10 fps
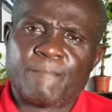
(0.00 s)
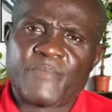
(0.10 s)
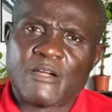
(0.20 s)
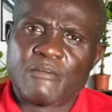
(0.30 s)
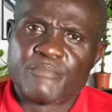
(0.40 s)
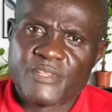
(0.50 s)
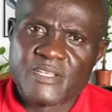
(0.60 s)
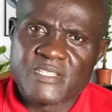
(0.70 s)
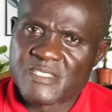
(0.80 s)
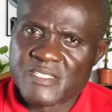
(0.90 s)
our brothers
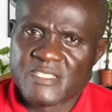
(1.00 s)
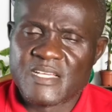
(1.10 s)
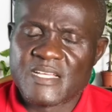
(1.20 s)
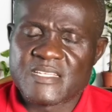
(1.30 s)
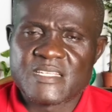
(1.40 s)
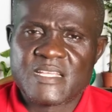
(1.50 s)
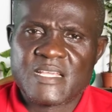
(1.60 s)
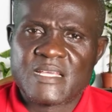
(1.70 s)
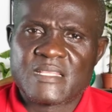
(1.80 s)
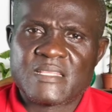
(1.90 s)
and sisters
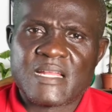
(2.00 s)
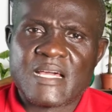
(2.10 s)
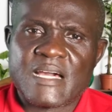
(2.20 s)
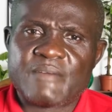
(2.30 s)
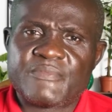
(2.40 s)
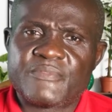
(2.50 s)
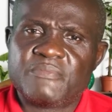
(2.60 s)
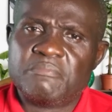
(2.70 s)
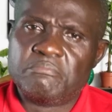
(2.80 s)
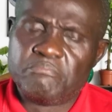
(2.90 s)
that have
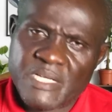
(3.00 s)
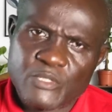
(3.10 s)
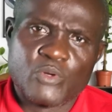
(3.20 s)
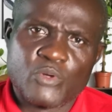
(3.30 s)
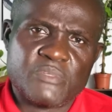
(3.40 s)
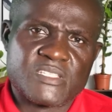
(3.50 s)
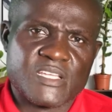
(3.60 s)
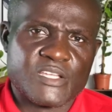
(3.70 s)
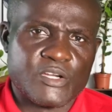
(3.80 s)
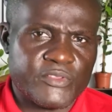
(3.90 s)
made one mistake
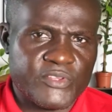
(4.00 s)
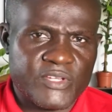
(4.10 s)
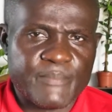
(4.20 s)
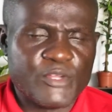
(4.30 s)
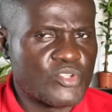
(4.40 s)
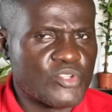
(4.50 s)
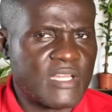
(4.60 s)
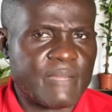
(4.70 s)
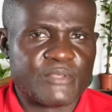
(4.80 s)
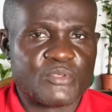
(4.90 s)
or the other? I'm not talking
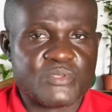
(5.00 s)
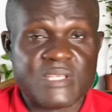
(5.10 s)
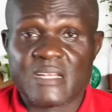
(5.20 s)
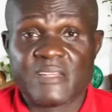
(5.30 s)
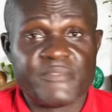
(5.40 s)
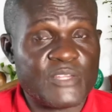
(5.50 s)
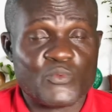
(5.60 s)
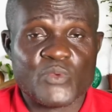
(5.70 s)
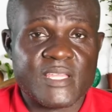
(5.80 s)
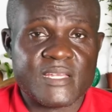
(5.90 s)
about those that are living in
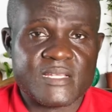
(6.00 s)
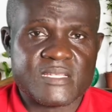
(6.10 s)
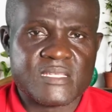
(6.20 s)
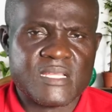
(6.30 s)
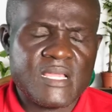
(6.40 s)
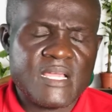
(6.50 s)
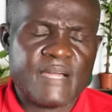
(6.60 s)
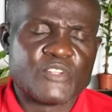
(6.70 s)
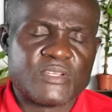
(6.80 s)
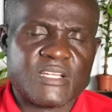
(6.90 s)
wickedness. I'm
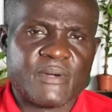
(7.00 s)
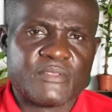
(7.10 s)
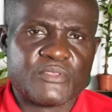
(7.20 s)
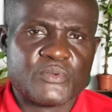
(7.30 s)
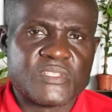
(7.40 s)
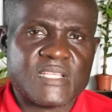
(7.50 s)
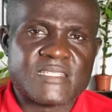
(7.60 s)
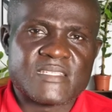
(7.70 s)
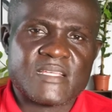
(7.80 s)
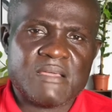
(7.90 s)
talking about those that
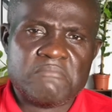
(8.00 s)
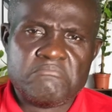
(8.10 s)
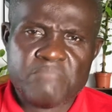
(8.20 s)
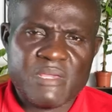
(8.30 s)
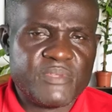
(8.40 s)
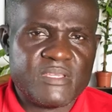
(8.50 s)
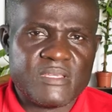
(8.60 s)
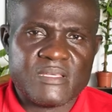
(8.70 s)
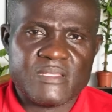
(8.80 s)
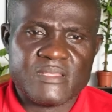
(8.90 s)
maybe
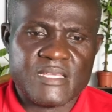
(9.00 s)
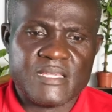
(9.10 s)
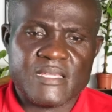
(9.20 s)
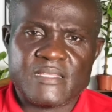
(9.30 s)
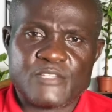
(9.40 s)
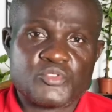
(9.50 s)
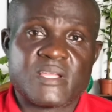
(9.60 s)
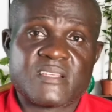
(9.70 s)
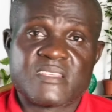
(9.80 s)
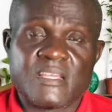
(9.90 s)
they took a
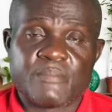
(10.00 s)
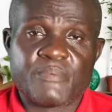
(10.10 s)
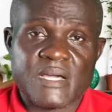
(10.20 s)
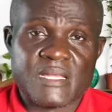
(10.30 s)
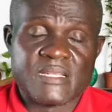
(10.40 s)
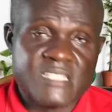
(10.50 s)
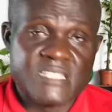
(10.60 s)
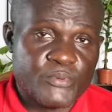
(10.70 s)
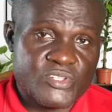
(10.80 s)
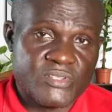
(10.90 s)
step and the step
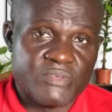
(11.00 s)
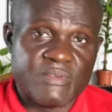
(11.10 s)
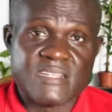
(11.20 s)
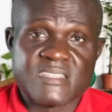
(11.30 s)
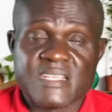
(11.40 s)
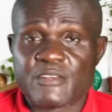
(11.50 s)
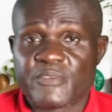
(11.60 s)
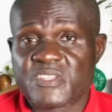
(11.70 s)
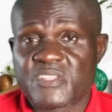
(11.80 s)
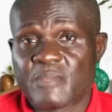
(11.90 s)
was not the right kind of
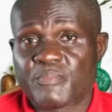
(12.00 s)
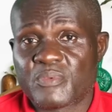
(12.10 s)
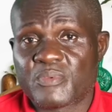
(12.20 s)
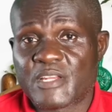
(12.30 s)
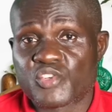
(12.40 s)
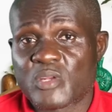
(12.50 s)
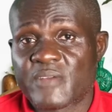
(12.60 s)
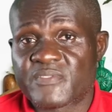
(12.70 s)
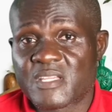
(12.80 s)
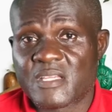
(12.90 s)
step that they should have
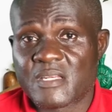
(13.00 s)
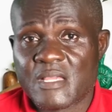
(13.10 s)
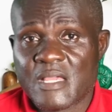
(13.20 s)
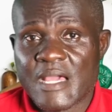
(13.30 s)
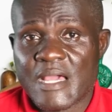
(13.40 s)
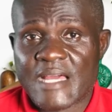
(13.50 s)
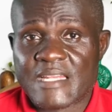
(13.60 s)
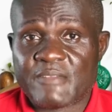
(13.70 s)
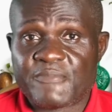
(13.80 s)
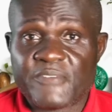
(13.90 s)
taken, and they
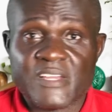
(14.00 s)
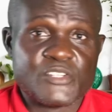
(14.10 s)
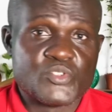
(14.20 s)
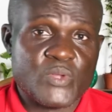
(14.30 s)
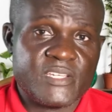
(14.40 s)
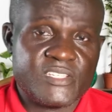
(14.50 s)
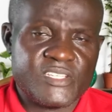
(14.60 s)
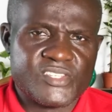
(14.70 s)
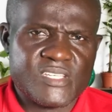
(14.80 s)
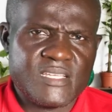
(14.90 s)
fell into a ditch.
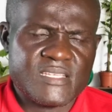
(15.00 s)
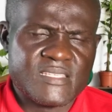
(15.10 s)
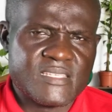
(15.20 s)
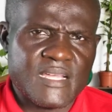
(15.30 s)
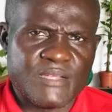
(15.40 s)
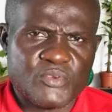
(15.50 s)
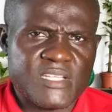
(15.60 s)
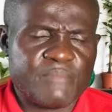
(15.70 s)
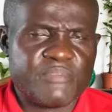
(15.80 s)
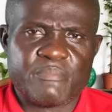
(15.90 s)
Is there, could there
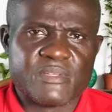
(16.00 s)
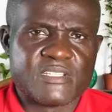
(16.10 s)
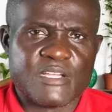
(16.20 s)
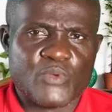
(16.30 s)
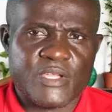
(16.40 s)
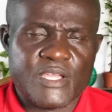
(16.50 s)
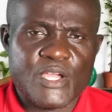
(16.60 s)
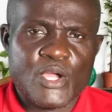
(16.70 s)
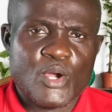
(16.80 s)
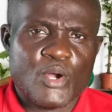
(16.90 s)
be a better way
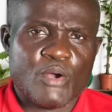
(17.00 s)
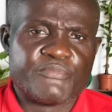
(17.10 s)
of